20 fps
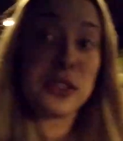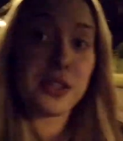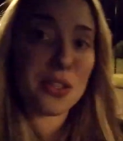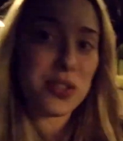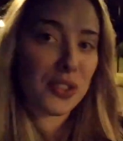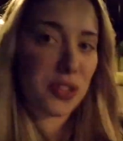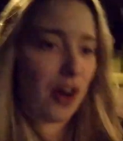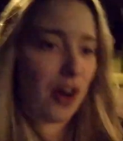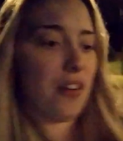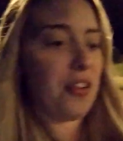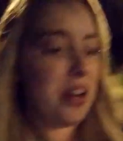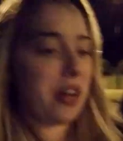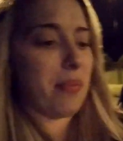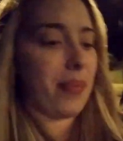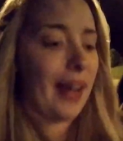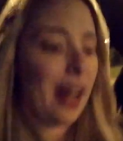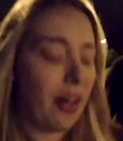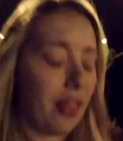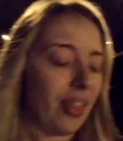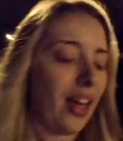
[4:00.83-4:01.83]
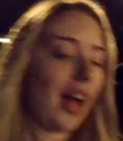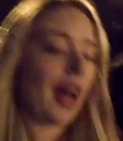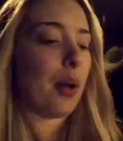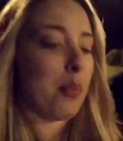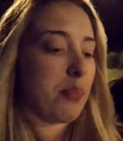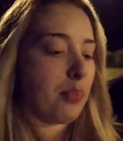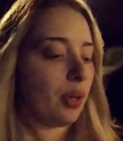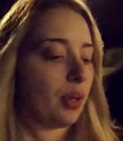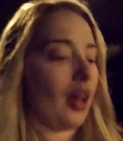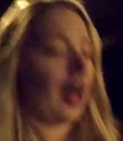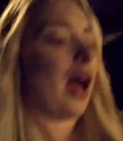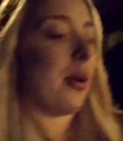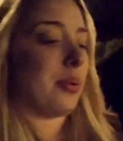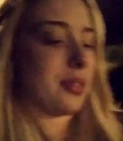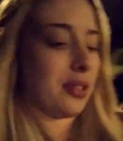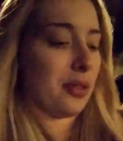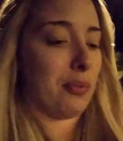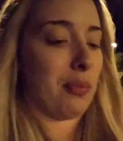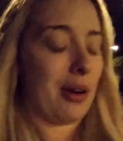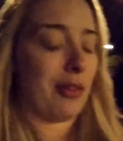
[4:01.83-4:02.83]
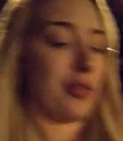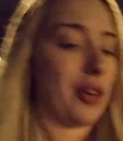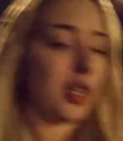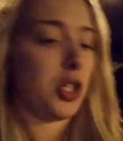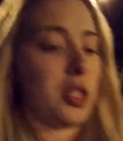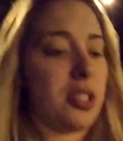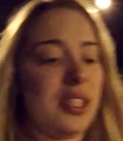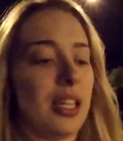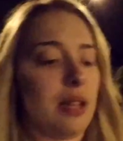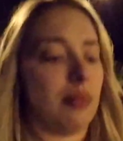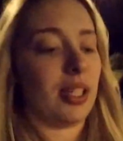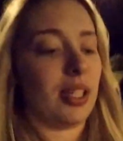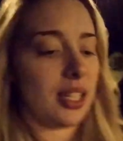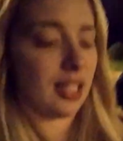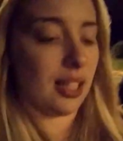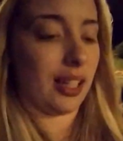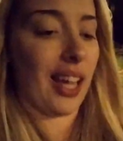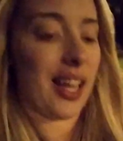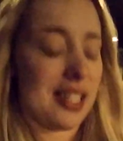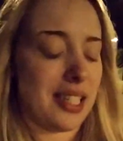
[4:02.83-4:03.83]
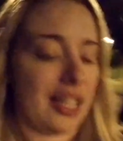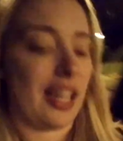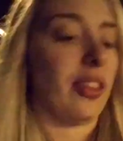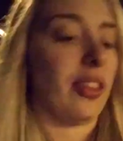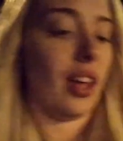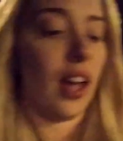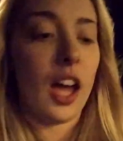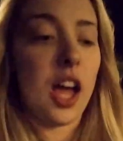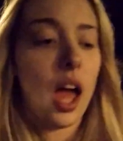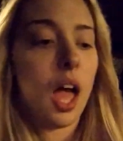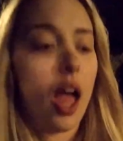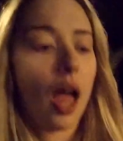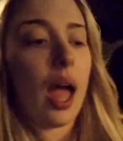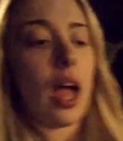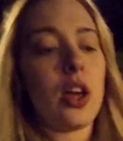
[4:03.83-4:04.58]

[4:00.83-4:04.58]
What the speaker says: so sorry about that, but I was on my freshers team leader get together.